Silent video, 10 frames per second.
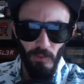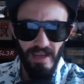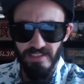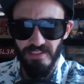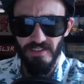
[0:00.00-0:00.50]

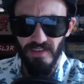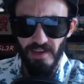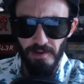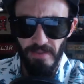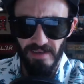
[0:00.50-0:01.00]
why should you
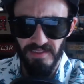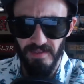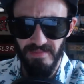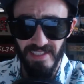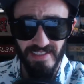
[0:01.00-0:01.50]
care about
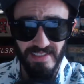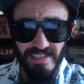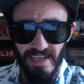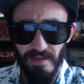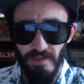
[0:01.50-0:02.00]
some
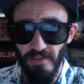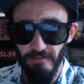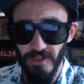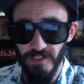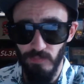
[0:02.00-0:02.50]
Disney game in the
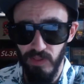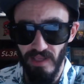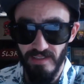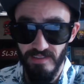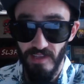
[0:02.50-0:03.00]
first
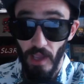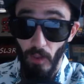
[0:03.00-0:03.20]
place?